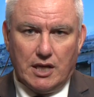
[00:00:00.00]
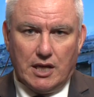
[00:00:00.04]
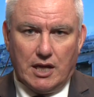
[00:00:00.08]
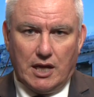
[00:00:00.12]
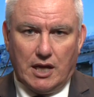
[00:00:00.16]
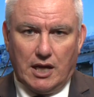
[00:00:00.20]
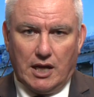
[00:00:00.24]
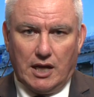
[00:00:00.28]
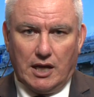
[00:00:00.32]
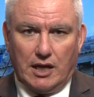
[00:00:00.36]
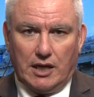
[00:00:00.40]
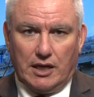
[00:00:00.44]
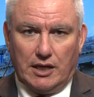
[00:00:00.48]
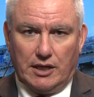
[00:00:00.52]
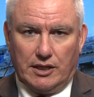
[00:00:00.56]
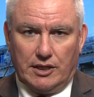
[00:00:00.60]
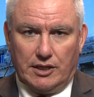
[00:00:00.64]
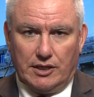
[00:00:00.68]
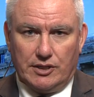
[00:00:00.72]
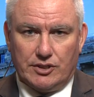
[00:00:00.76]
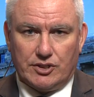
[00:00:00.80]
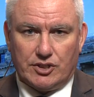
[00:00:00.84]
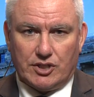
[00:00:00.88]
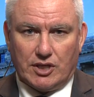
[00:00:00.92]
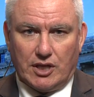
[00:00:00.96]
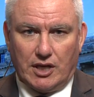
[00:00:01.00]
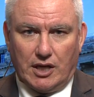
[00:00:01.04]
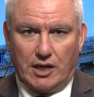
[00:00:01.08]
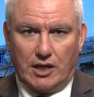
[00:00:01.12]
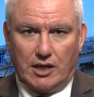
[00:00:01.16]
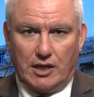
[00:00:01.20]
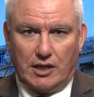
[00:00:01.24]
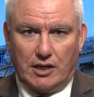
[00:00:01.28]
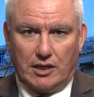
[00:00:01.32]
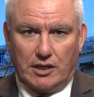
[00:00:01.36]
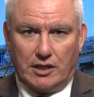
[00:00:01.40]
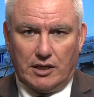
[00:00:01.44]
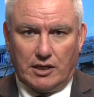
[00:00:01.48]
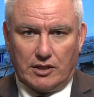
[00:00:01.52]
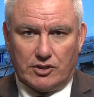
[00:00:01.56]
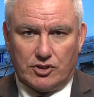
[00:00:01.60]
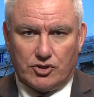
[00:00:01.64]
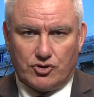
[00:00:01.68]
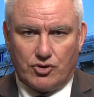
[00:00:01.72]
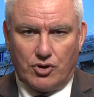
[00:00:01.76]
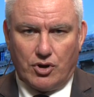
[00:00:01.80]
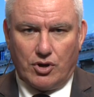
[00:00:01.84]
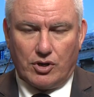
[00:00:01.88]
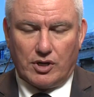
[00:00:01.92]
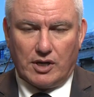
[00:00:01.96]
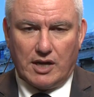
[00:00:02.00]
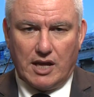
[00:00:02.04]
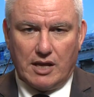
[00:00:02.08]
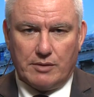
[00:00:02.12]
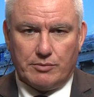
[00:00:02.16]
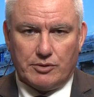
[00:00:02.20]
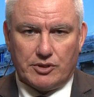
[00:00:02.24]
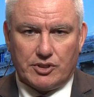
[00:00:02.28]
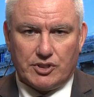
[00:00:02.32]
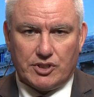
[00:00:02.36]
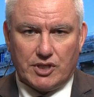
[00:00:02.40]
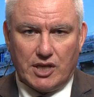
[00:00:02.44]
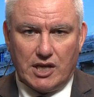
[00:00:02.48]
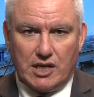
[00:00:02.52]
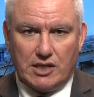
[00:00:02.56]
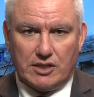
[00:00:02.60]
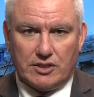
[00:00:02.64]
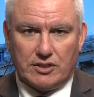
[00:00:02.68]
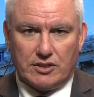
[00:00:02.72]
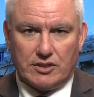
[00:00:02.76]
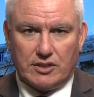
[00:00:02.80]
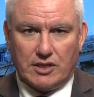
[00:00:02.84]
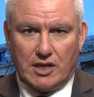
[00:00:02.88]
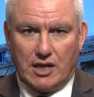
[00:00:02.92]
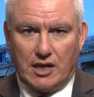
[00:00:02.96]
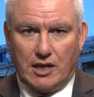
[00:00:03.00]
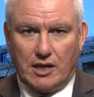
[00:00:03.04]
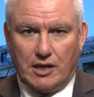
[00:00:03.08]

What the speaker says: It is a strong Labor seat.